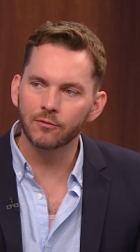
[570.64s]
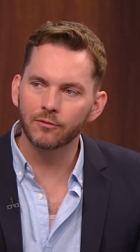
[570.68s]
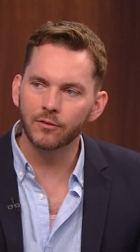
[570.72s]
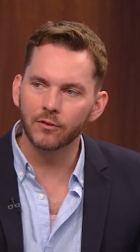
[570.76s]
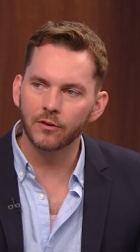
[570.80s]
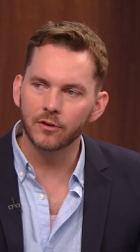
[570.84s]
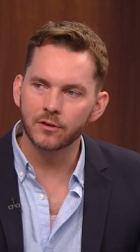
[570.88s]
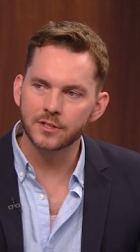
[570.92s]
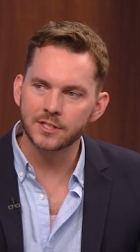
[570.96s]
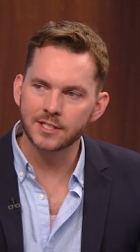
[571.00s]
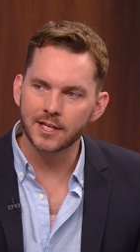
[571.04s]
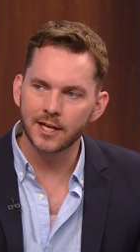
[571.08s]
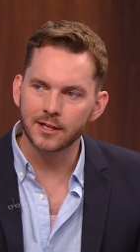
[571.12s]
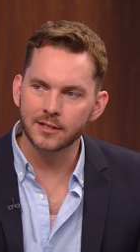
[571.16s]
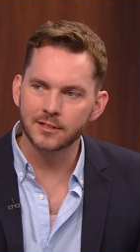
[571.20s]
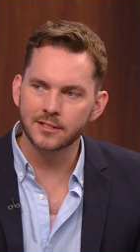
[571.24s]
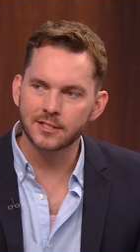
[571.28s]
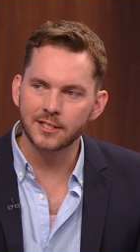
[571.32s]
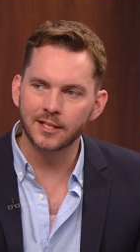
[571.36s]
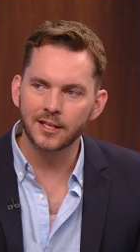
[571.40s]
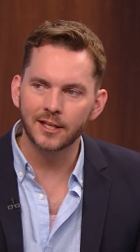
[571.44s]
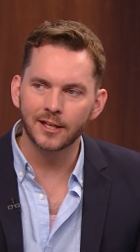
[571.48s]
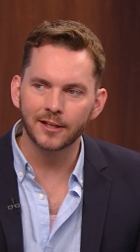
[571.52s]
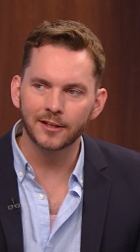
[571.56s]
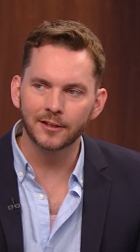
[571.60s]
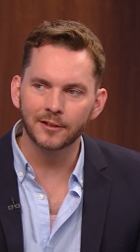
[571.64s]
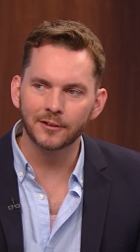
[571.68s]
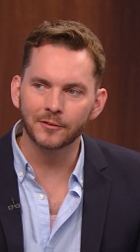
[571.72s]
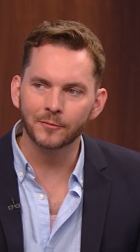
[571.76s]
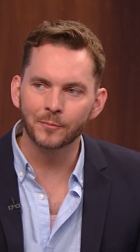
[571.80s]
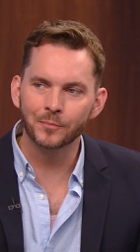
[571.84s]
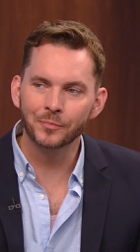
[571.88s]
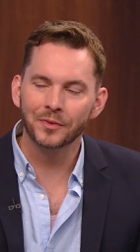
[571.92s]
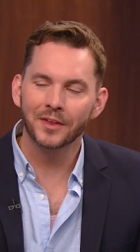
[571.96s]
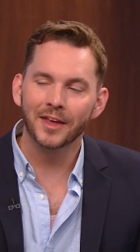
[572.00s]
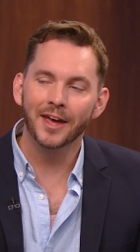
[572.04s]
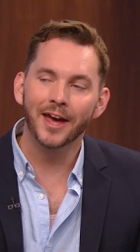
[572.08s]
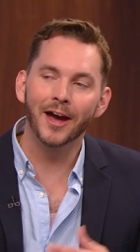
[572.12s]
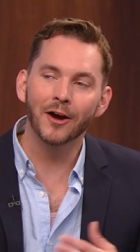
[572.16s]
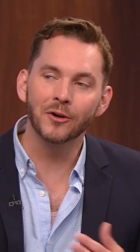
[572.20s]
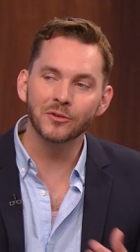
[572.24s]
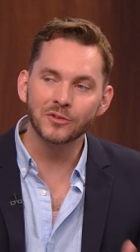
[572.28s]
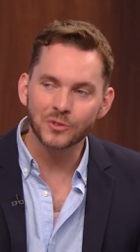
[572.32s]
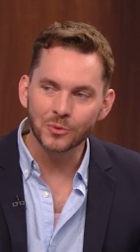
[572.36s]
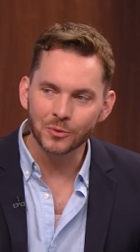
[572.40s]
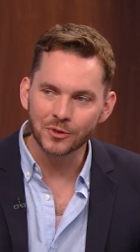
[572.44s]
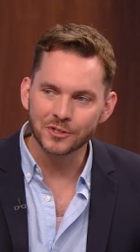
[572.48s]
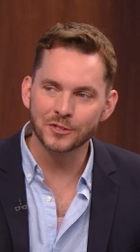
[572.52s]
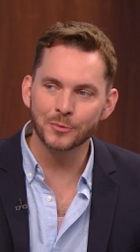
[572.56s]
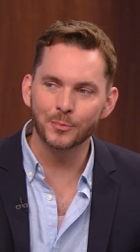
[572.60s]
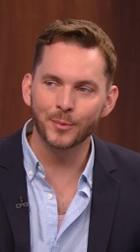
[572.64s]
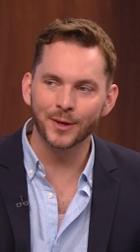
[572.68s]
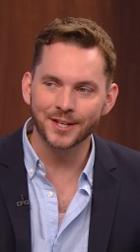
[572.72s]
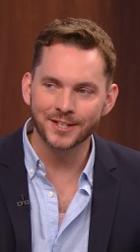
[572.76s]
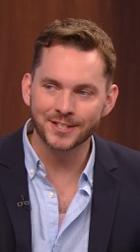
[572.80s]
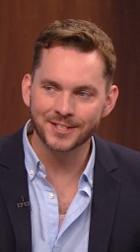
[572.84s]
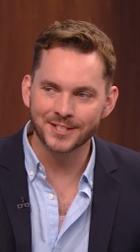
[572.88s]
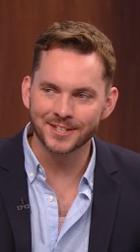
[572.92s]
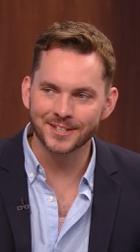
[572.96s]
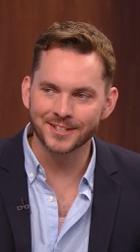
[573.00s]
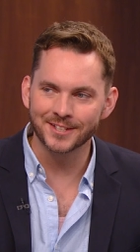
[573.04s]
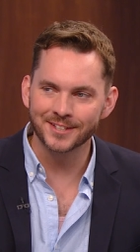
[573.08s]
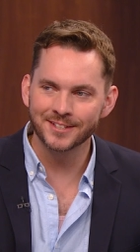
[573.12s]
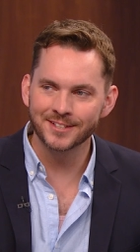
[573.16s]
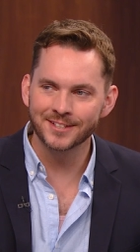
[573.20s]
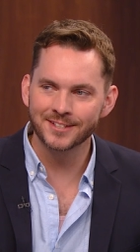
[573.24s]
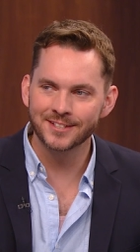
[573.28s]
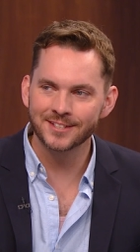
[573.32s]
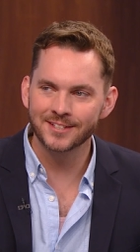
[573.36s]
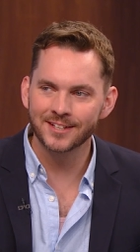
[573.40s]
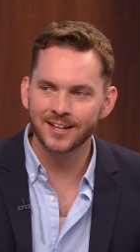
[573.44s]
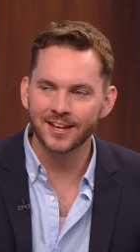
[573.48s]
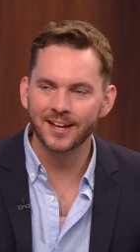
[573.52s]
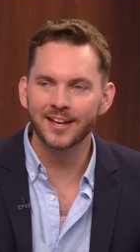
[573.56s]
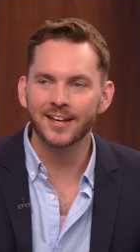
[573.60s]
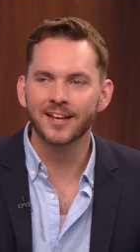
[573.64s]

for sex in outdoor spaces,